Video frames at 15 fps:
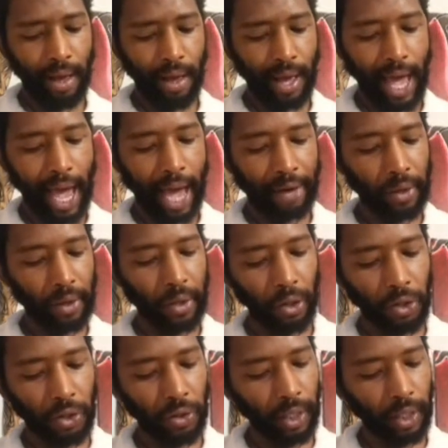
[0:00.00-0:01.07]

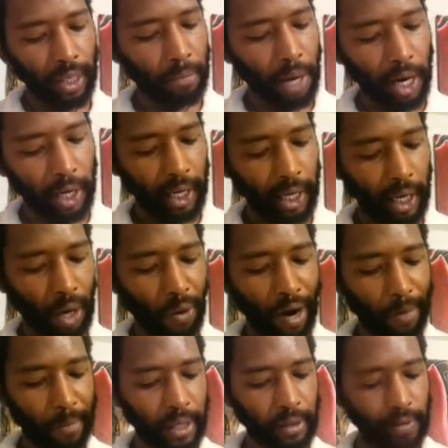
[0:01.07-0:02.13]
Agricultural and marketing
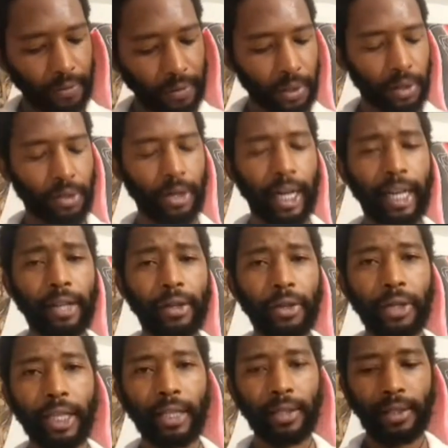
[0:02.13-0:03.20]
cooperatives, credit
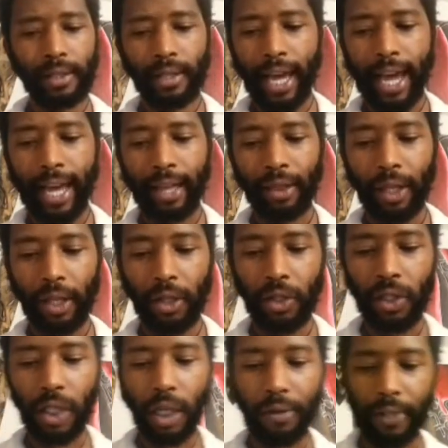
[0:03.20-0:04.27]
unions, and legal
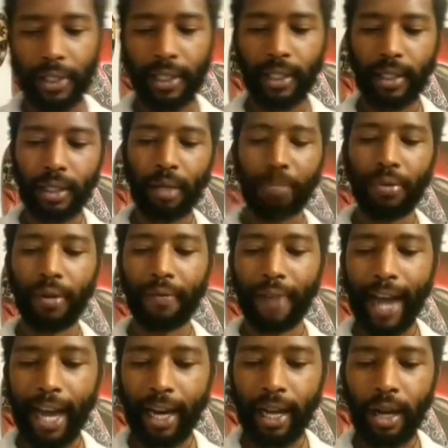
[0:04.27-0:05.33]
services
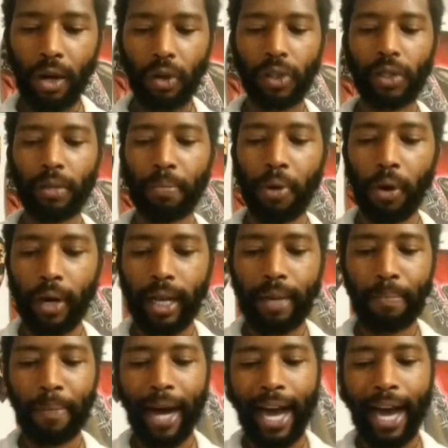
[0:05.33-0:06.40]
provided or supported
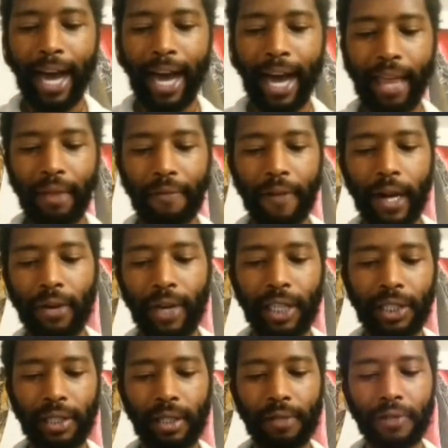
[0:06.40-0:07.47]
by the
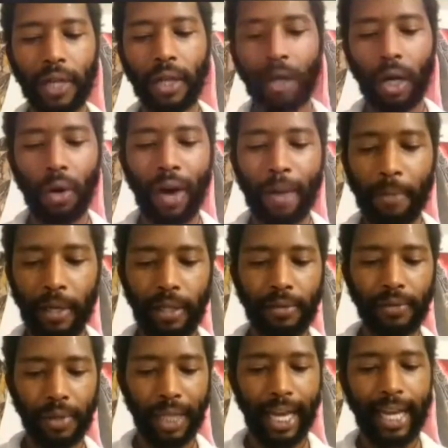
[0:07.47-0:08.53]
Federation of Southern
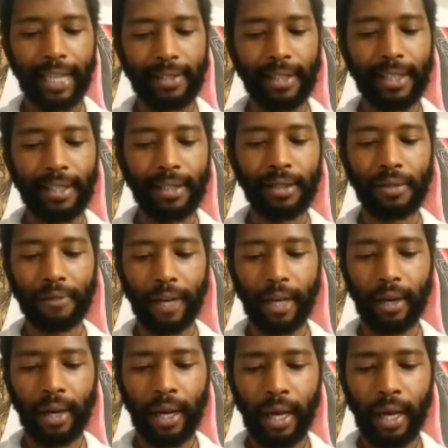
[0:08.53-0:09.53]
Cooperatives Land Assistance Fund